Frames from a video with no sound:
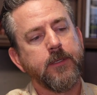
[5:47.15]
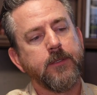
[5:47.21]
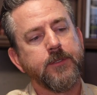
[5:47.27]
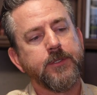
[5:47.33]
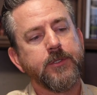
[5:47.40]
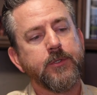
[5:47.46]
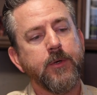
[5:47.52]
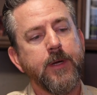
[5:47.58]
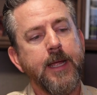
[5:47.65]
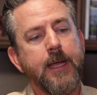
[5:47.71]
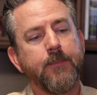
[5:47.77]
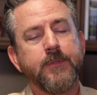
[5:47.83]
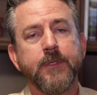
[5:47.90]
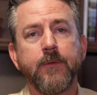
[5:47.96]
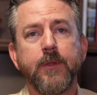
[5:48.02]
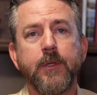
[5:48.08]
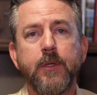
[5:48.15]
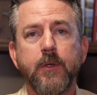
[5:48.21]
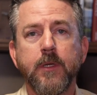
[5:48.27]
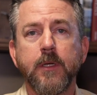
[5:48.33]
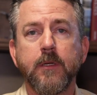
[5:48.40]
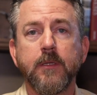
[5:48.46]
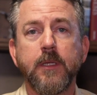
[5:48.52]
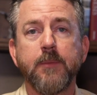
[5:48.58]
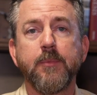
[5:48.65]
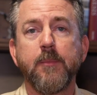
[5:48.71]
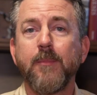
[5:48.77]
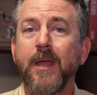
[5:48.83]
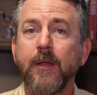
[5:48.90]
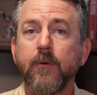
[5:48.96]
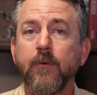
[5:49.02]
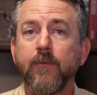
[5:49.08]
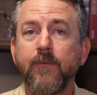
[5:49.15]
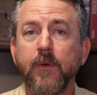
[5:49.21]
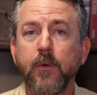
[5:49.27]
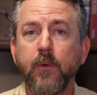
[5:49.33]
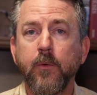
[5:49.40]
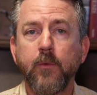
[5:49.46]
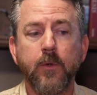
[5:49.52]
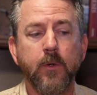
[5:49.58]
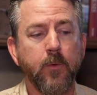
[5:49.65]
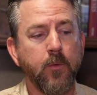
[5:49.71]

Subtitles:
strap so that you can clip a microphone